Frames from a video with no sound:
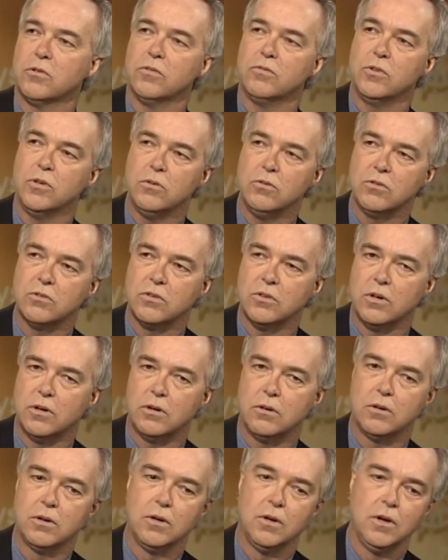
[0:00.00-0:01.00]
who have used
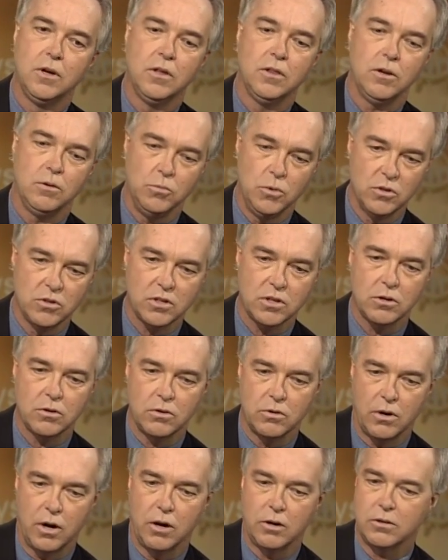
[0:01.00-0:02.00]
their music or
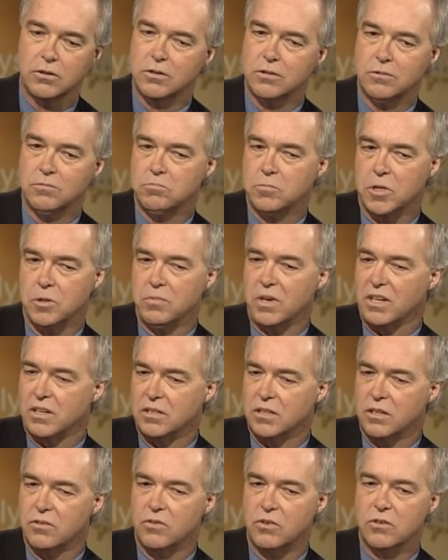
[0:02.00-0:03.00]
their art to make a
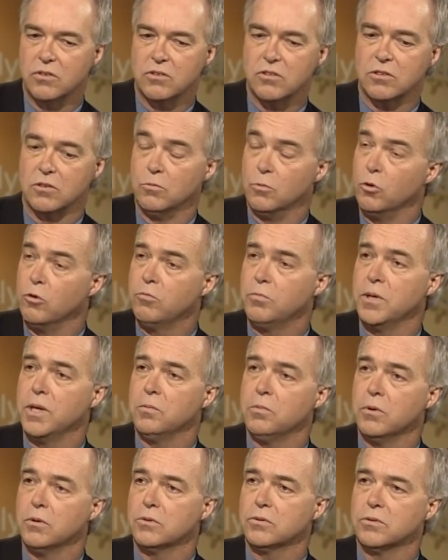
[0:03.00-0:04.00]
difference, to move
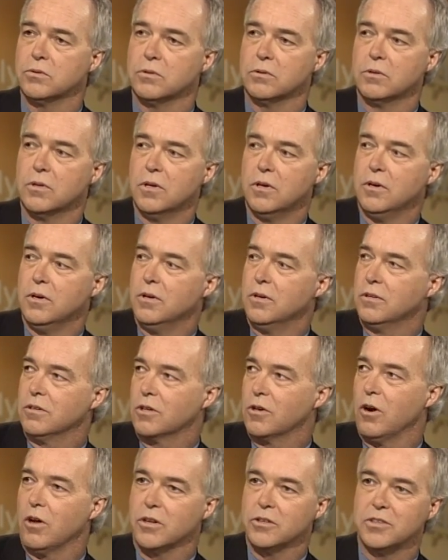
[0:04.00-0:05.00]
people, to
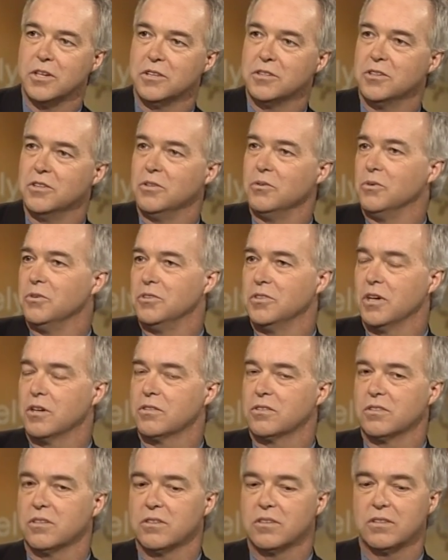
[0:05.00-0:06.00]
call attention to
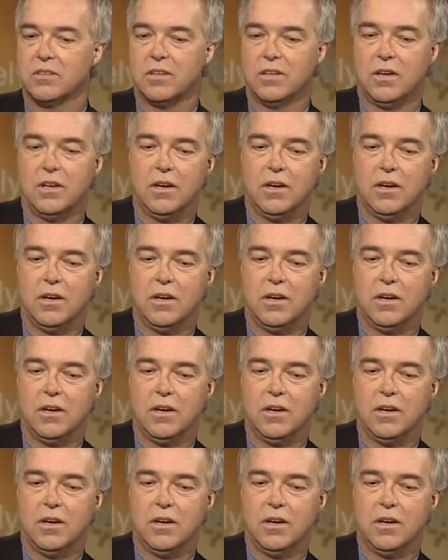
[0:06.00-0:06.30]
injustice.